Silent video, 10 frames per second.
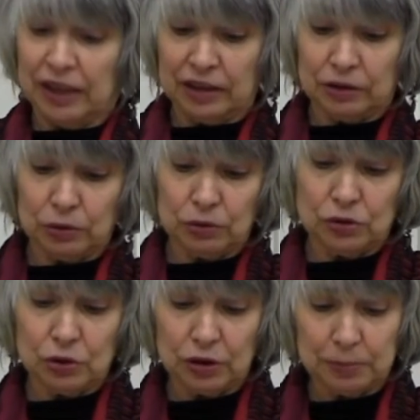then through
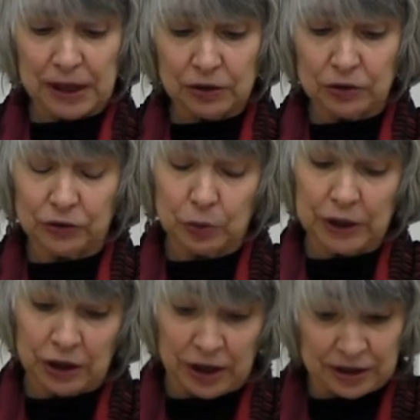Judith Butler's
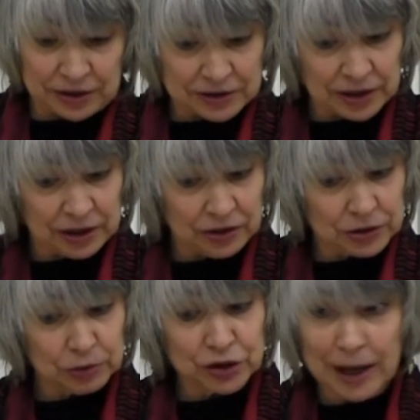queer
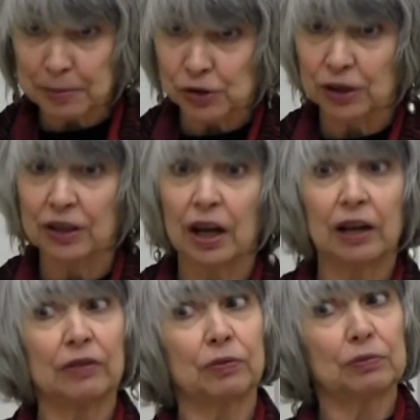anti-Zionist reception
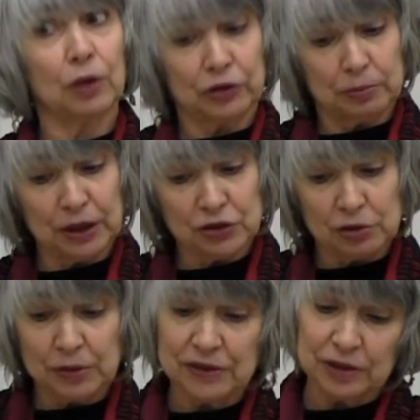of Walter
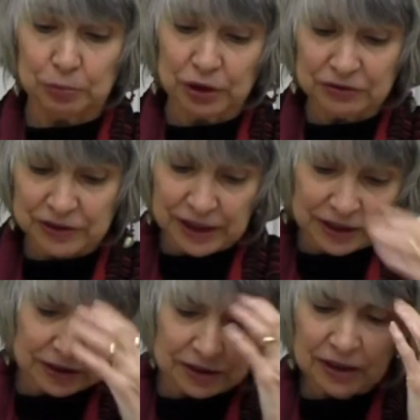Benjamin's
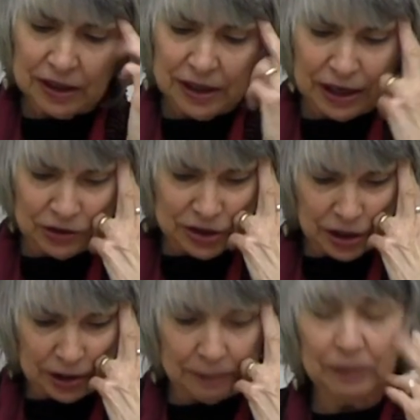abbreviated Now
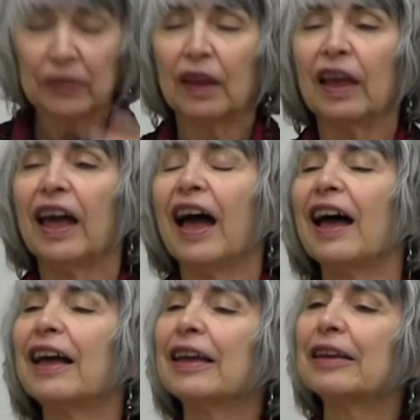Time.
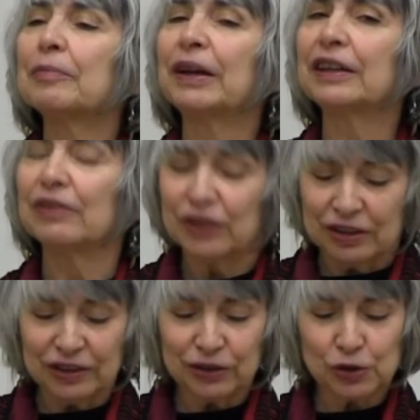But
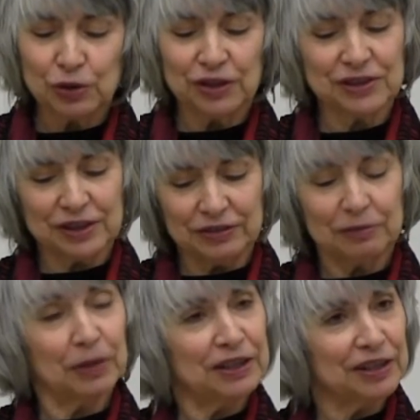given the shortness of
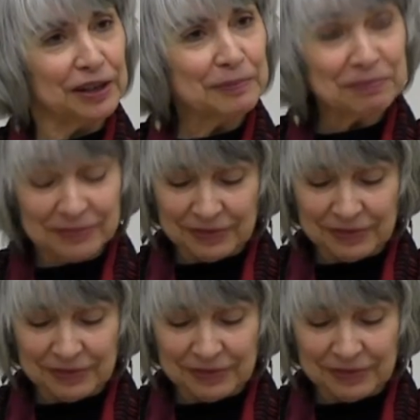my time,